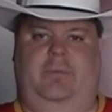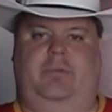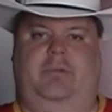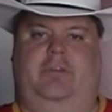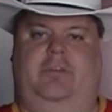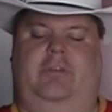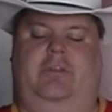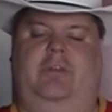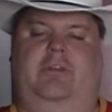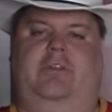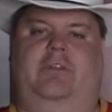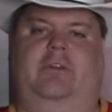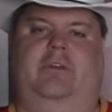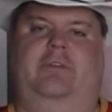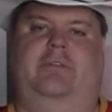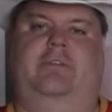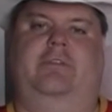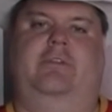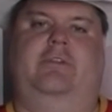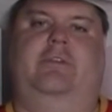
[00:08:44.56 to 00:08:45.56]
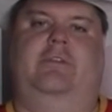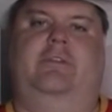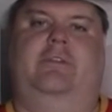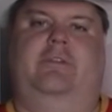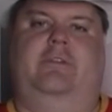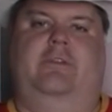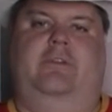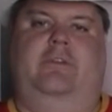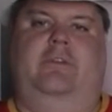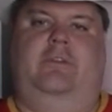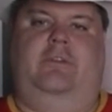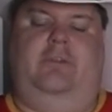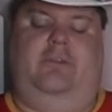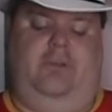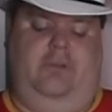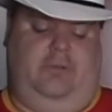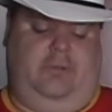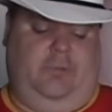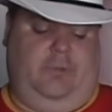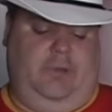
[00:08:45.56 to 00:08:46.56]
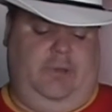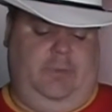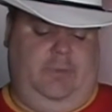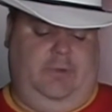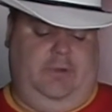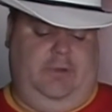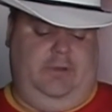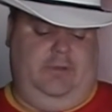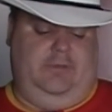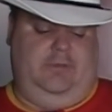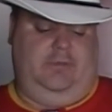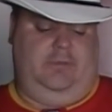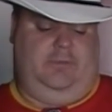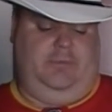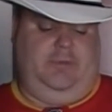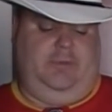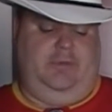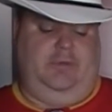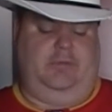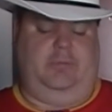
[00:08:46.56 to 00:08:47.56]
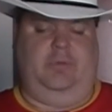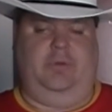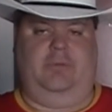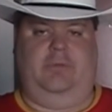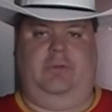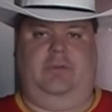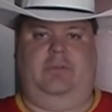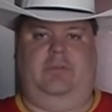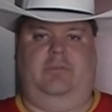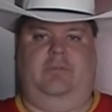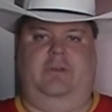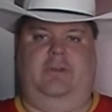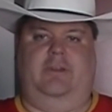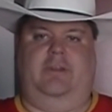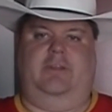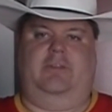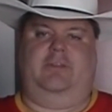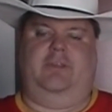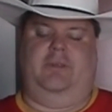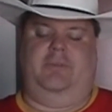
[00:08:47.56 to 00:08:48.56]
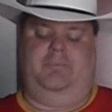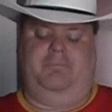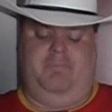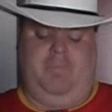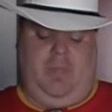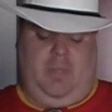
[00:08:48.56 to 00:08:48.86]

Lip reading: percentage of 221. So maybe that's one reason why that team